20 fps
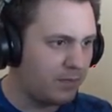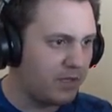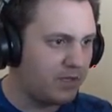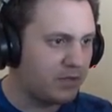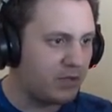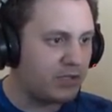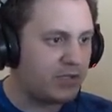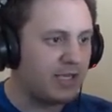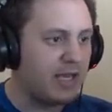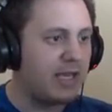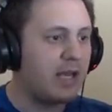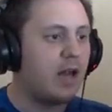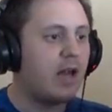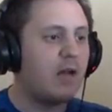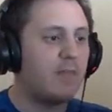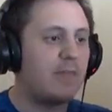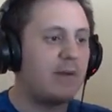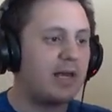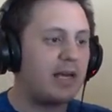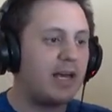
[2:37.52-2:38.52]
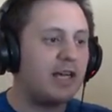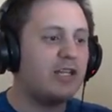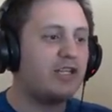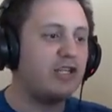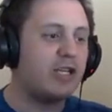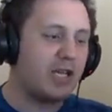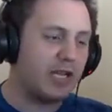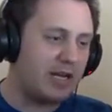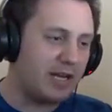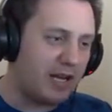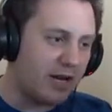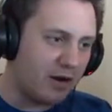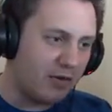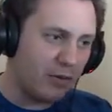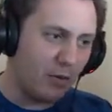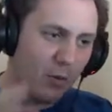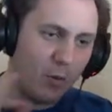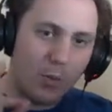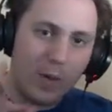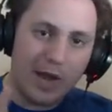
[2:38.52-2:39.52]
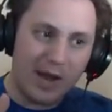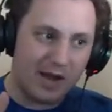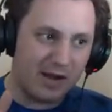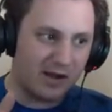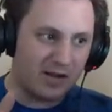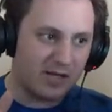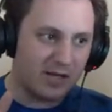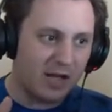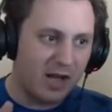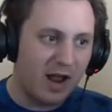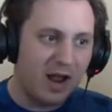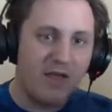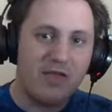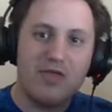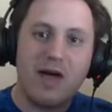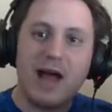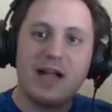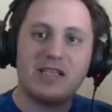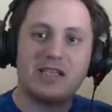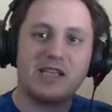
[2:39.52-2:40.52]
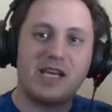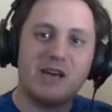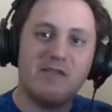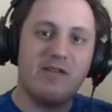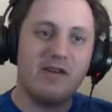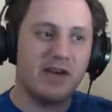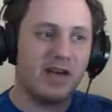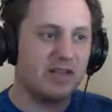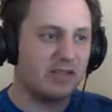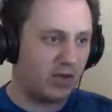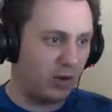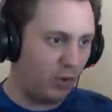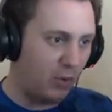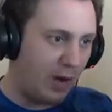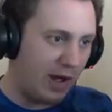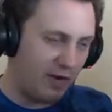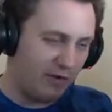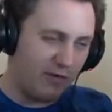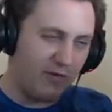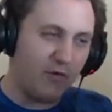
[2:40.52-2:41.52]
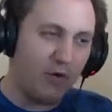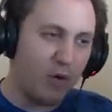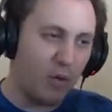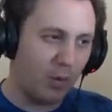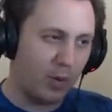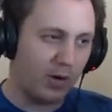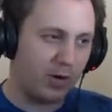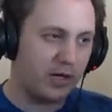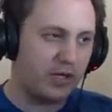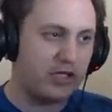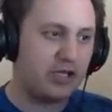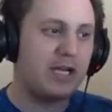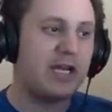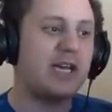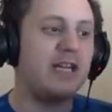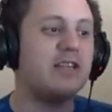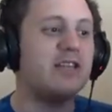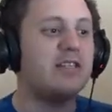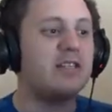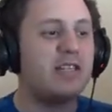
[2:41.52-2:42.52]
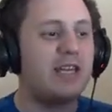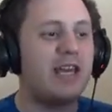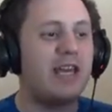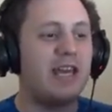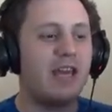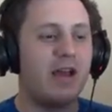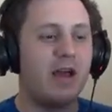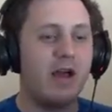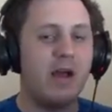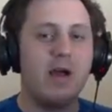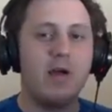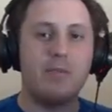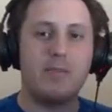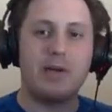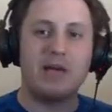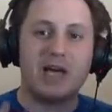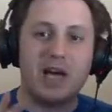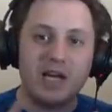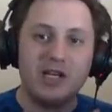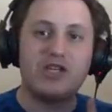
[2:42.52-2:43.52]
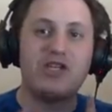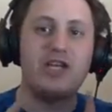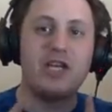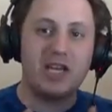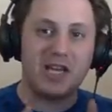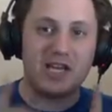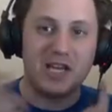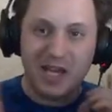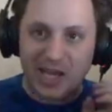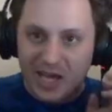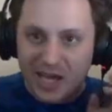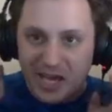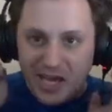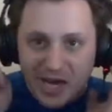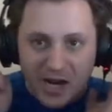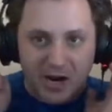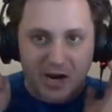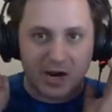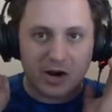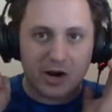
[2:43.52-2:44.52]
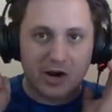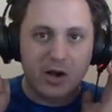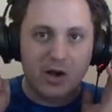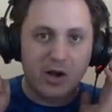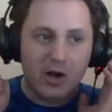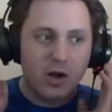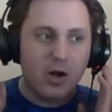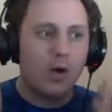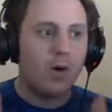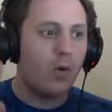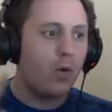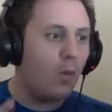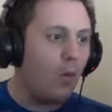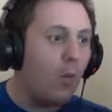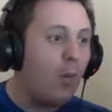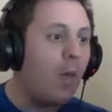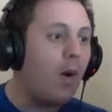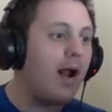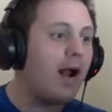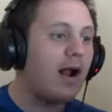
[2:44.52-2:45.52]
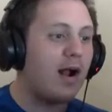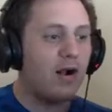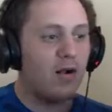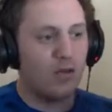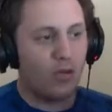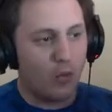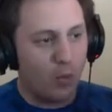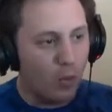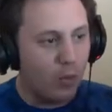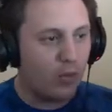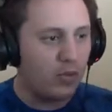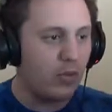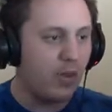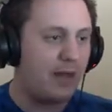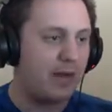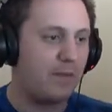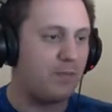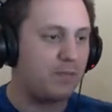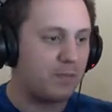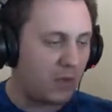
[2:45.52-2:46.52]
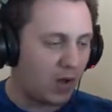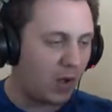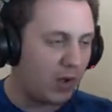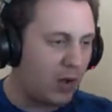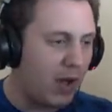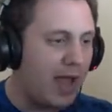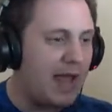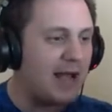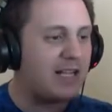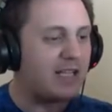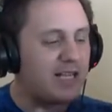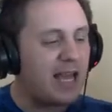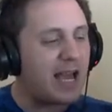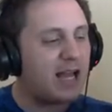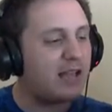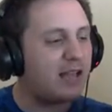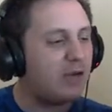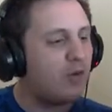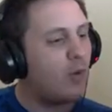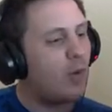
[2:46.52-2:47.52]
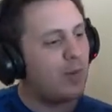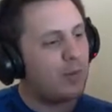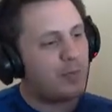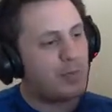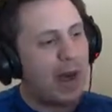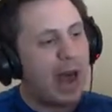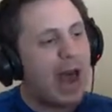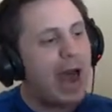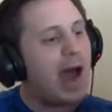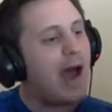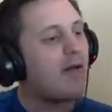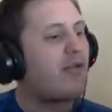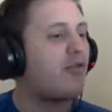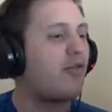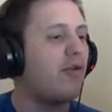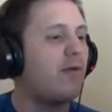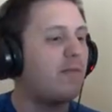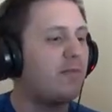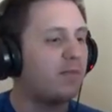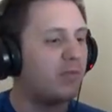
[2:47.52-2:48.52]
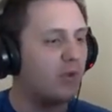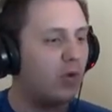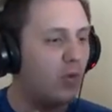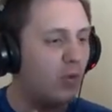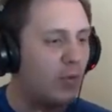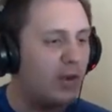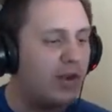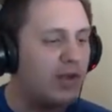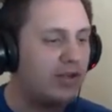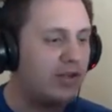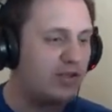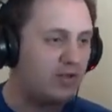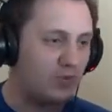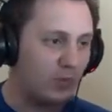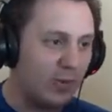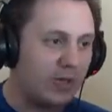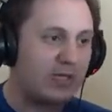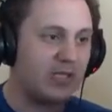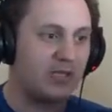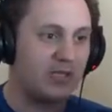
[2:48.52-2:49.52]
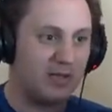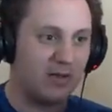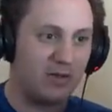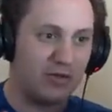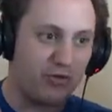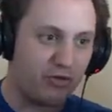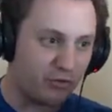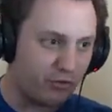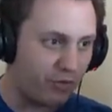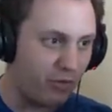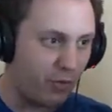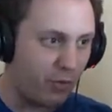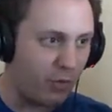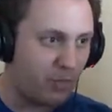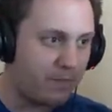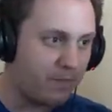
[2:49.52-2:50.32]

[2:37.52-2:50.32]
So see, because she can hear the wind, that's giving us a way forward. She can see because she can hear where the like exactly what path the wind is whistling through